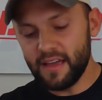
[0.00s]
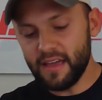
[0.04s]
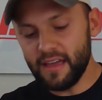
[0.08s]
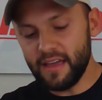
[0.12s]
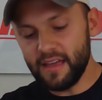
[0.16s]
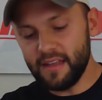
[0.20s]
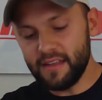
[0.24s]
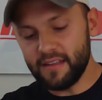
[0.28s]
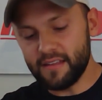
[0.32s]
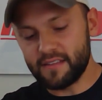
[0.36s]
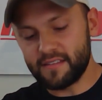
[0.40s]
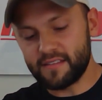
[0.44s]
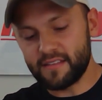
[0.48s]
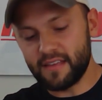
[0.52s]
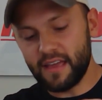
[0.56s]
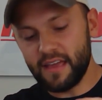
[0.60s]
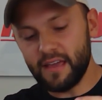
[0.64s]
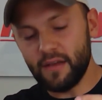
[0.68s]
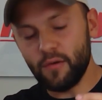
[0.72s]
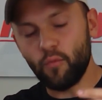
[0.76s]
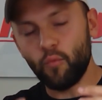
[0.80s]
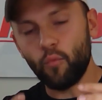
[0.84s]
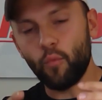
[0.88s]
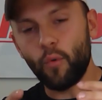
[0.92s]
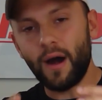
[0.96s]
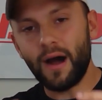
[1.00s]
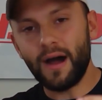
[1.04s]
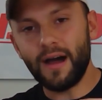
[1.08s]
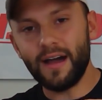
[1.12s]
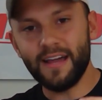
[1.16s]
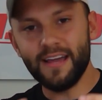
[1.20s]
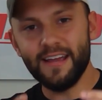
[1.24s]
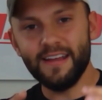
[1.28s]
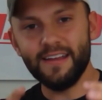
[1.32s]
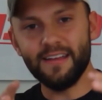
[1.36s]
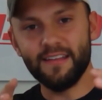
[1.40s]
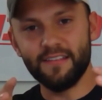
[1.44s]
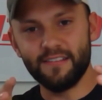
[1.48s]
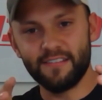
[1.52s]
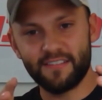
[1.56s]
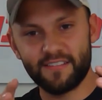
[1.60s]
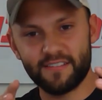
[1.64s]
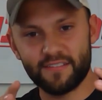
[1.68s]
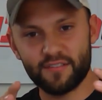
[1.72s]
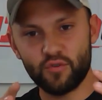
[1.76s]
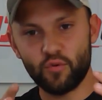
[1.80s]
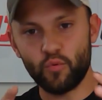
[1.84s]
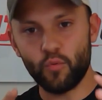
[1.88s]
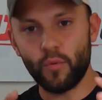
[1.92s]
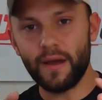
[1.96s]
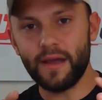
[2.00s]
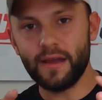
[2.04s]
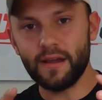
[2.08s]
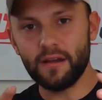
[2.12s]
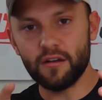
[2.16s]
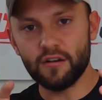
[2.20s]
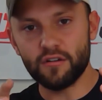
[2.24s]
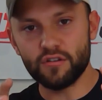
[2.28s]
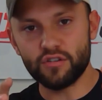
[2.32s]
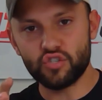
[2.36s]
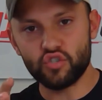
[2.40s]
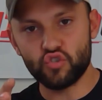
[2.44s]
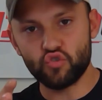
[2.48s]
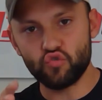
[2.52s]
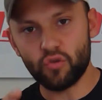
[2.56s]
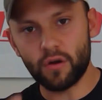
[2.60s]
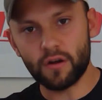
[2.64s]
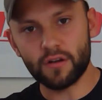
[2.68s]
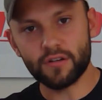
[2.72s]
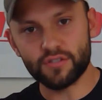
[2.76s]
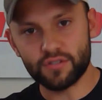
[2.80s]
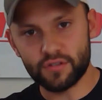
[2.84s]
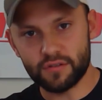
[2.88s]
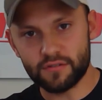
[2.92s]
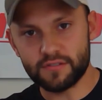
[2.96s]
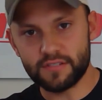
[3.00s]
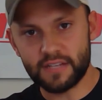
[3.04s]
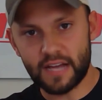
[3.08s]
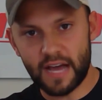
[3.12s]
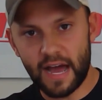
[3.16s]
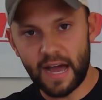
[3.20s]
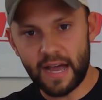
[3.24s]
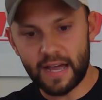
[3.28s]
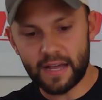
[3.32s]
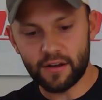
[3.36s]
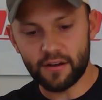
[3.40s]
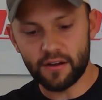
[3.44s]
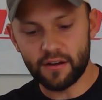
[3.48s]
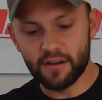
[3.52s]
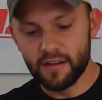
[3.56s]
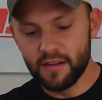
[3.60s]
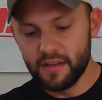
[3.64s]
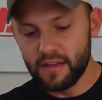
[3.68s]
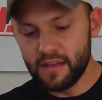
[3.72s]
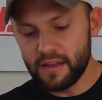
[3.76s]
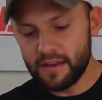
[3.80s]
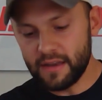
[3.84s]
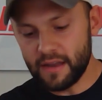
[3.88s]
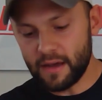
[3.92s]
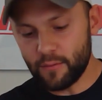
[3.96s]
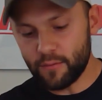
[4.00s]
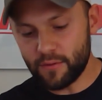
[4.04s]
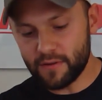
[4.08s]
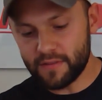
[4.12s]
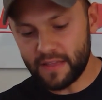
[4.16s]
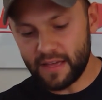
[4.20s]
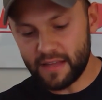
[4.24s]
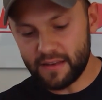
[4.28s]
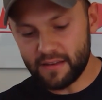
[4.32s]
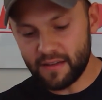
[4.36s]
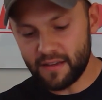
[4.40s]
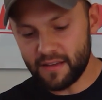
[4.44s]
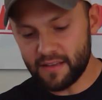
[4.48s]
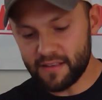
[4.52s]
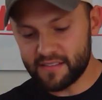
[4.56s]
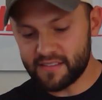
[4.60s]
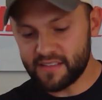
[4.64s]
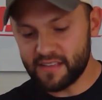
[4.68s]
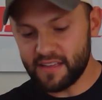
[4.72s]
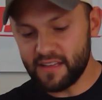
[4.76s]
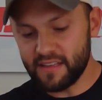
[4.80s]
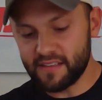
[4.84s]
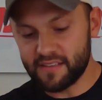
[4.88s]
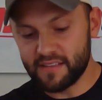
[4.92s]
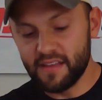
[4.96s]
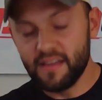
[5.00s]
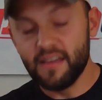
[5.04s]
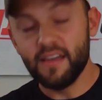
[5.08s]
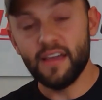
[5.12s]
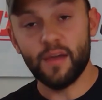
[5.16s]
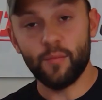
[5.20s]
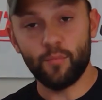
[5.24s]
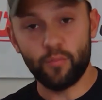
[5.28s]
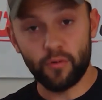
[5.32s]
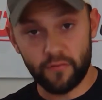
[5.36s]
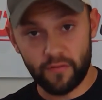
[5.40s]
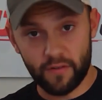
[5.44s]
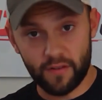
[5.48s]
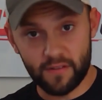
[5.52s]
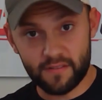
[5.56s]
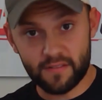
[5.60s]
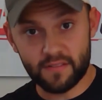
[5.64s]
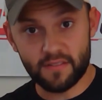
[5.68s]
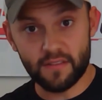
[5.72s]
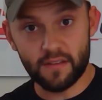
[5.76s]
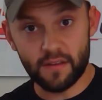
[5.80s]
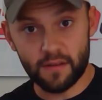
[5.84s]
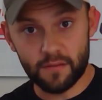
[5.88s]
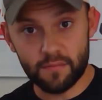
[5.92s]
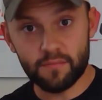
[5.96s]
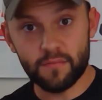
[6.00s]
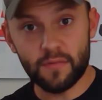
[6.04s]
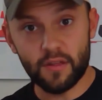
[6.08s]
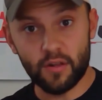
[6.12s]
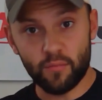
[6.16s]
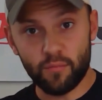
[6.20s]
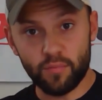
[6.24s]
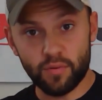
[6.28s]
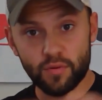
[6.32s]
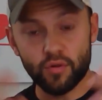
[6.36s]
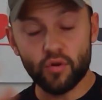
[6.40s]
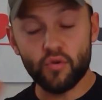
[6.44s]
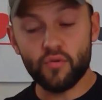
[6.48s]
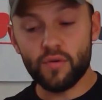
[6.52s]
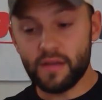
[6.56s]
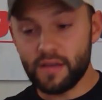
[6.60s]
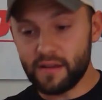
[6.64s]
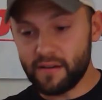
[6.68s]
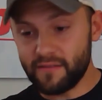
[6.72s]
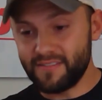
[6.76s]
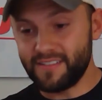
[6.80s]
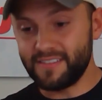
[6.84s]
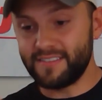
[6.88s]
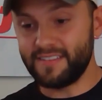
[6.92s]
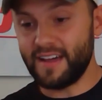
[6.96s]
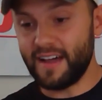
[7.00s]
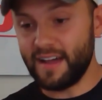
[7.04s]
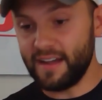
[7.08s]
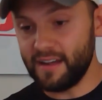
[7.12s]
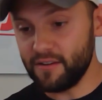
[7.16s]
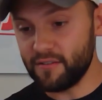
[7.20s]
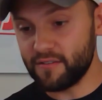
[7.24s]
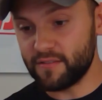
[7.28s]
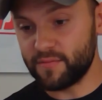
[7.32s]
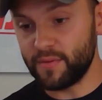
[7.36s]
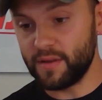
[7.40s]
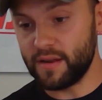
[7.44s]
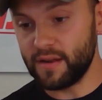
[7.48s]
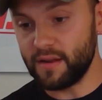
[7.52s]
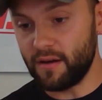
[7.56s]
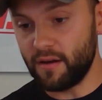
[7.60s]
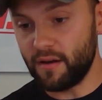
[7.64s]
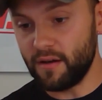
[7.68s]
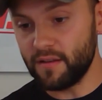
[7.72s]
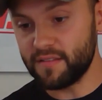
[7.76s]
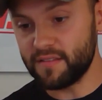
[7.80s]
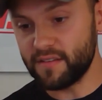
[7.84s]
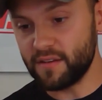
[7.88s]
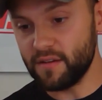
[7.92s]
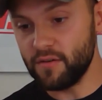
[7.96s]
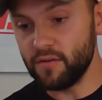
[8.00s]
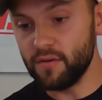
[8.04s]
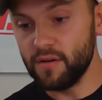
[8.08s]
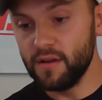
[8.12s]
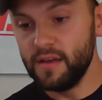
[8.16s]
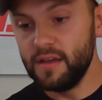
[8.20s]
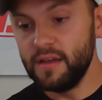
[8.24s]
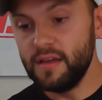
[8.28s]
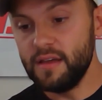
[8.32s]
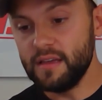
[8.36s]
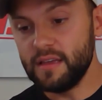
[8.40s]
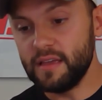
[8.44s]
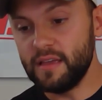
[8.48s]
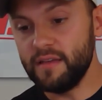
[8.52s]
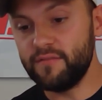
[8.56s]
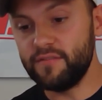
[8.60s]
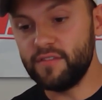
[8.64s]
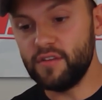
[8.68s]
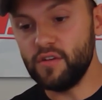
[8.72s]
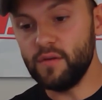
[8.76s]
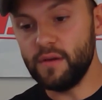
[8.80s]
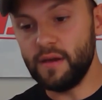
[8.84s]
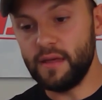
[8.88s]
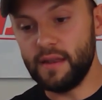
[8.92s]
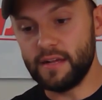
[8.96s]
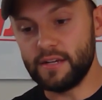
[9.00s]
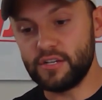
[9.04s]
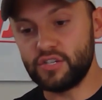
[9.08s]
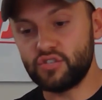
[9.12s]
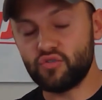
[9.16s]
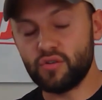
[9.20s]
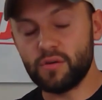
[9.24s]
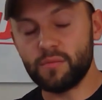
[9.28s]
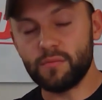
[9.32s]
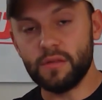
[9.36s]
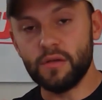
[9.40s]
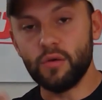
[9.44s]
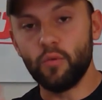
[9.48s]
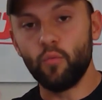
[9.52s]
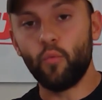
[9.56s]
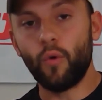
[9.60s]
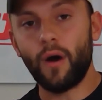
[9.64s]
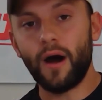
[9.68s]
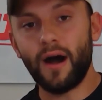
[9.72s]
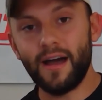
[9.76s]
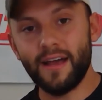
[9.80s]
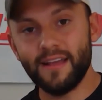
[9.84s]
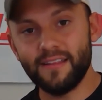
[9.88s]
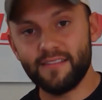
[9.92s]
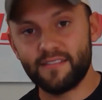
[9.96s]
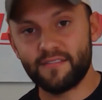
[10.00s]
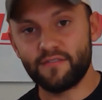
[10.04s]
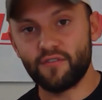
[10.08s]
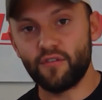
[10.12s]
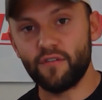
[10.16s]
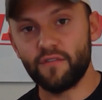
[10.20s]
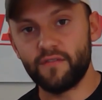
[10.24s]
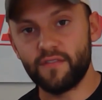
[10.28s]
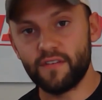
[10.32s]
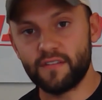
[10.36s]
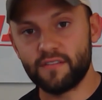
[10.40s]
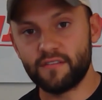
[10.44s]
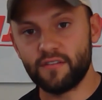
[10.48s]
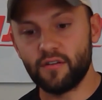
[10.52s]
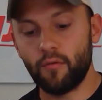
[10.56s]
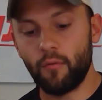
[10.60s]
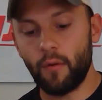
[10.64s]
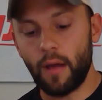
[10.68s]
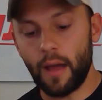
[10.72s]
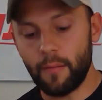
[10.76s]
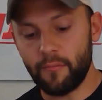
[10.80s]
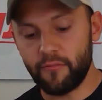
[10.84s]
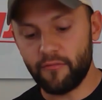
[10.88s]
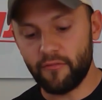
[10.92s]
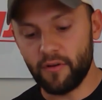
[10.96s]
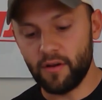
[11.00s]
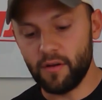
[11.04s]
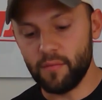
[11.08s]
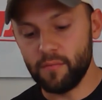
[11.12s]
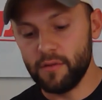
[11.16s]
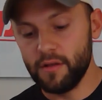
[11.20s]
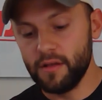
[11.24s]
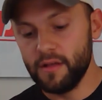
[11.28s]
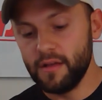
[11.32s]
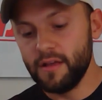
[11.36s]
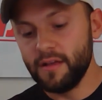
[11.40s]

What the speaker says: It is a wide and square structured tire. Now what that does is it prevents the ballooning of the tires, but it also gives you an extremely wide surface to grab from.